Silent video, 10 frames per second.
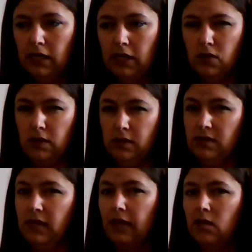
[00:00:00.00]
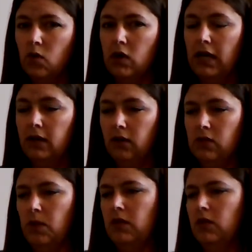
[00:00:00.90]
So this is the more
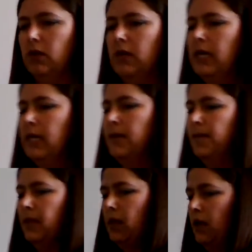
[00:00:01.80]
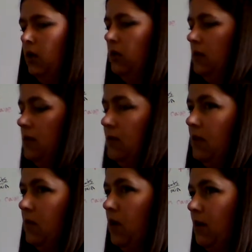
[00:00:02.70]
calculus way to do it. I know that this is a
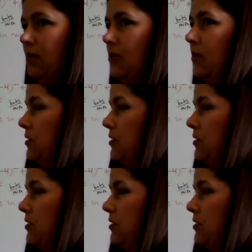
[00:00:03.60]
good marker, so I'm